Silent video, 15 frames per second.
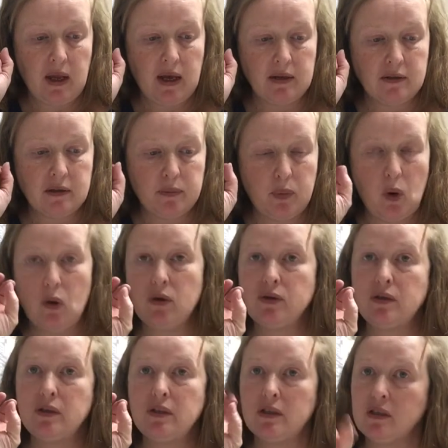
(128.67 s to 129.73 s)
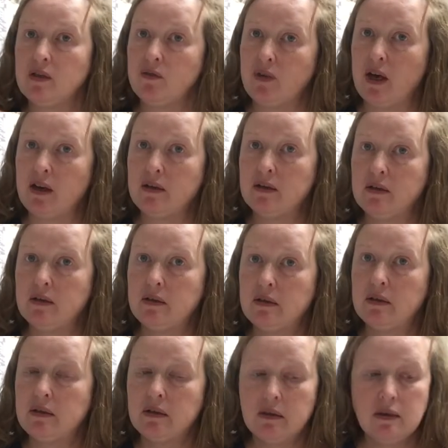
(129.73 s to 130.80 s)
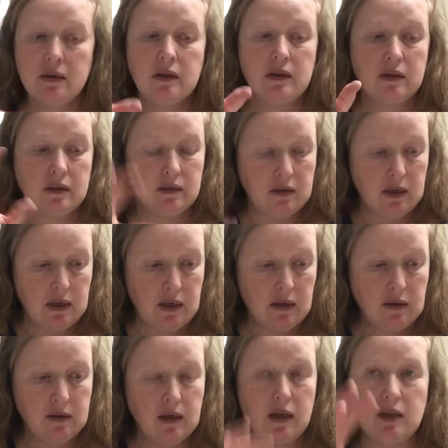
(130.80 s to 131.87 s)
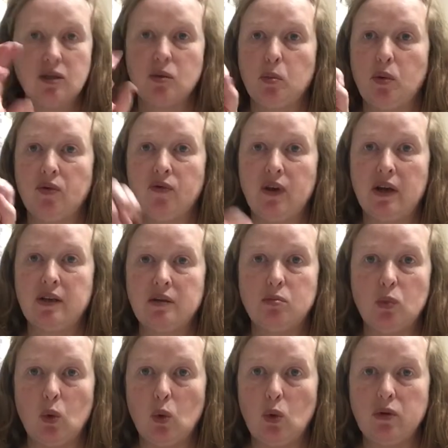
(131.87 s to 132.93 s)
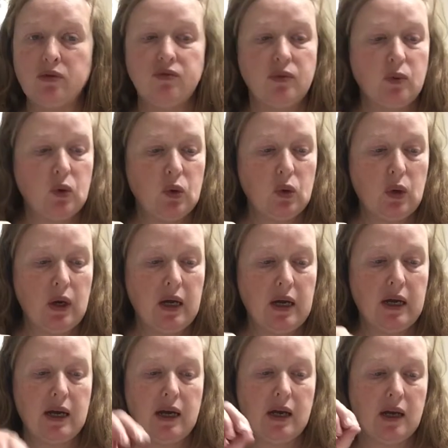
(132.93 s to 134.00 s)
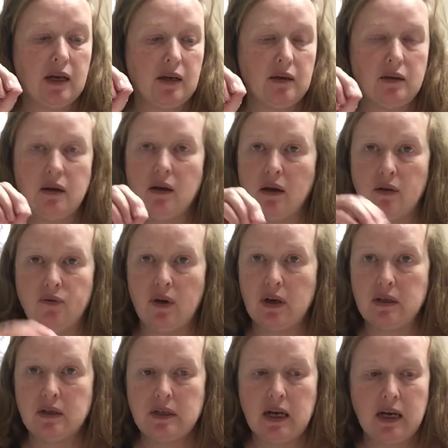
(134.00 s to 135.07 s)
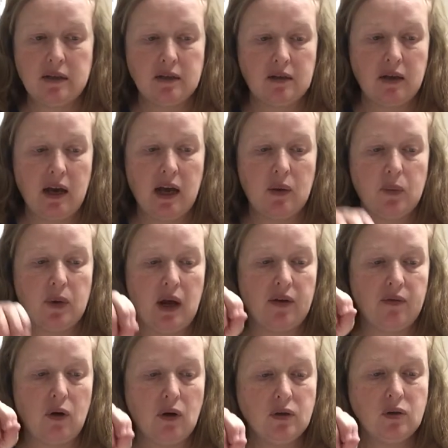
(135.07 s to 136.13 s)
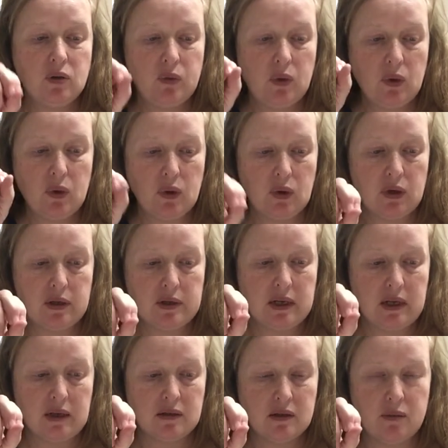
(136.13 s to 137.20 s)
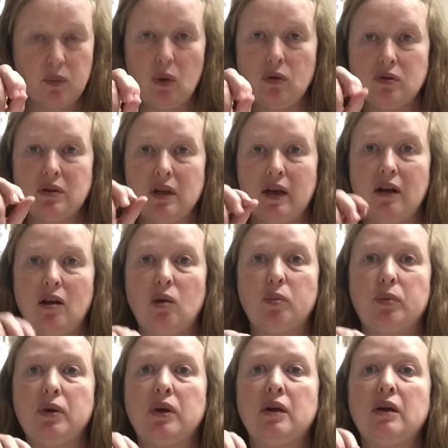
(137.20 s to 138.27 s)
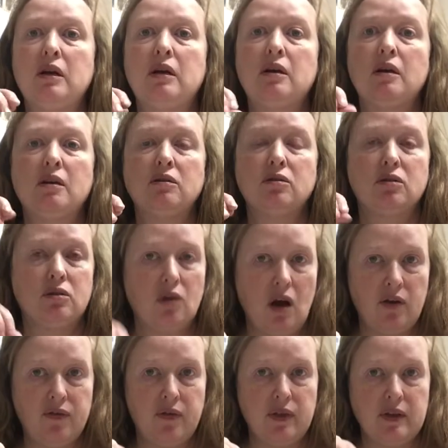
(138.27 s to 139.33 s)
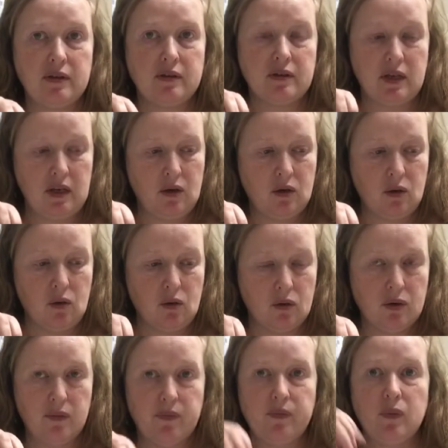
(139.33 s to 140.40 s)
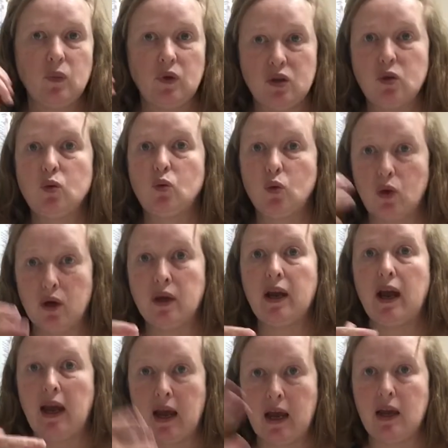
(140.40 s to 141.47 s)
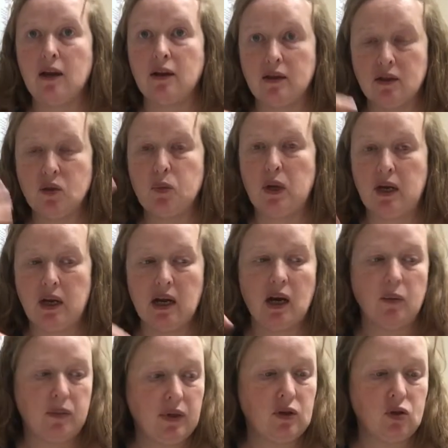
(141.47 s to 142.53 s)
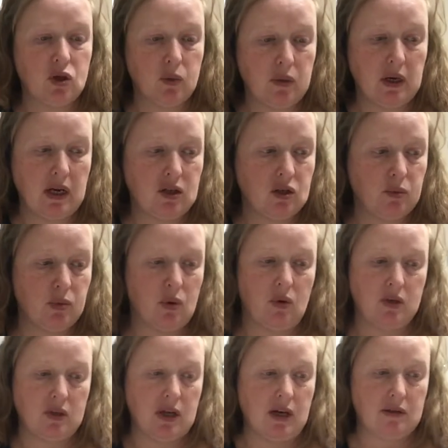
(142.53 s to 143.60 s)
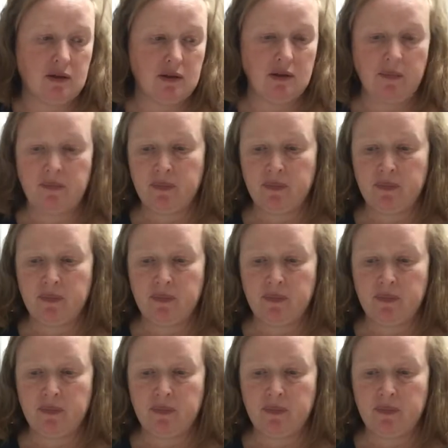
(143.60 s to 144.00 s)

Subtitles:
It's supposed to disinfect the seeds and to prevent mold from growing and fungus gnats and that, but I've also heard that it's supposed to help soften the seed coat, which would aid in speeding up the germination process.